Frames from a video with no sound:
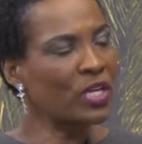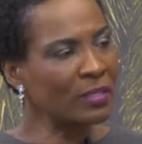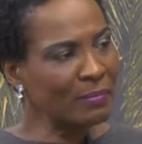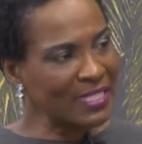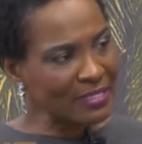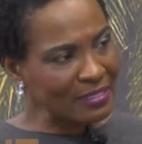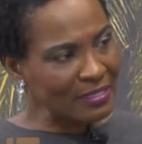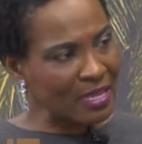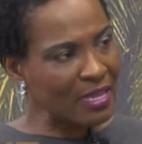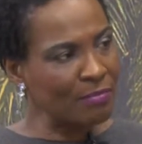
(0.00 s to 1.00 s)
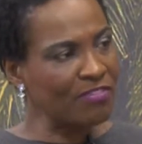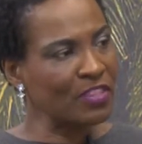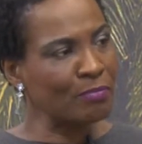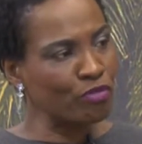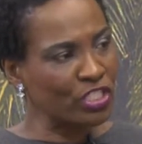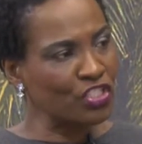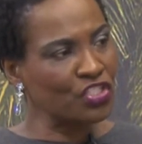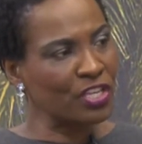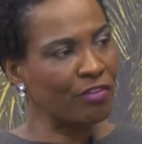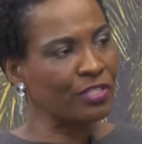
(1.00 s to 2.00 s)
Would it be the same for the
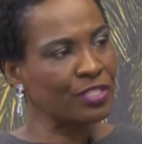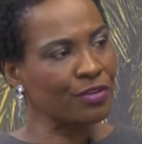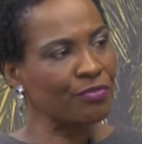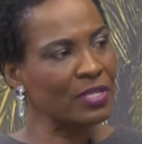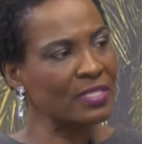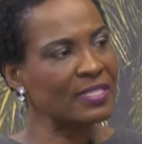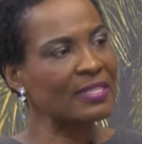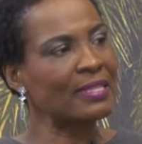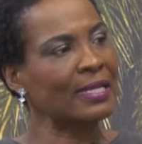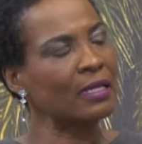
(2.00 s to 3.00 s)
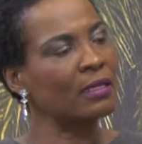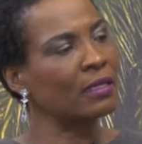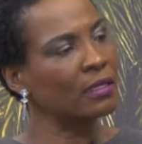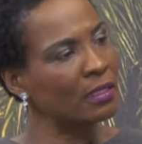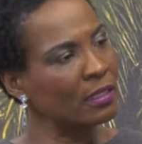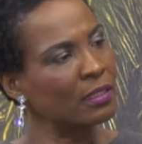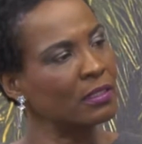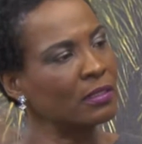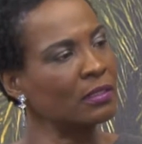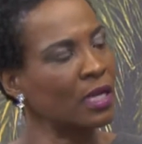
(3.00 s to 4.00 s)
British territories that are
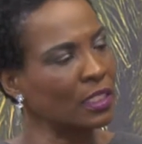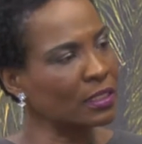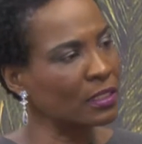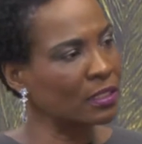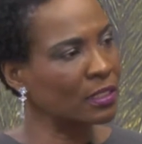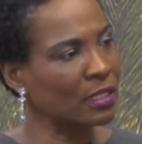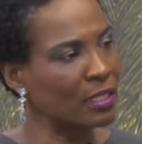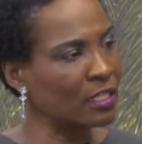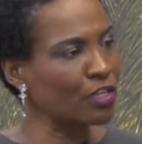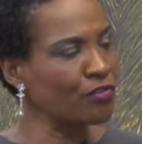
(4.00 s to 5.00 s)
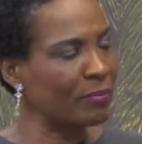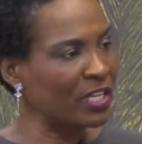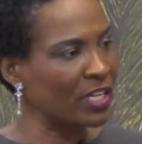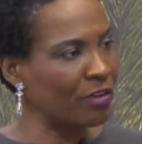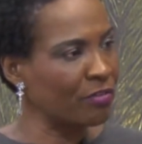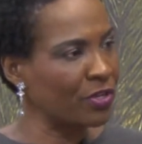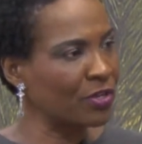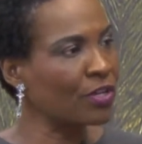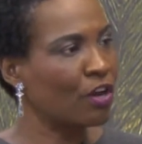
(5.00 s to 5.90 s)
not in the Caribbean area?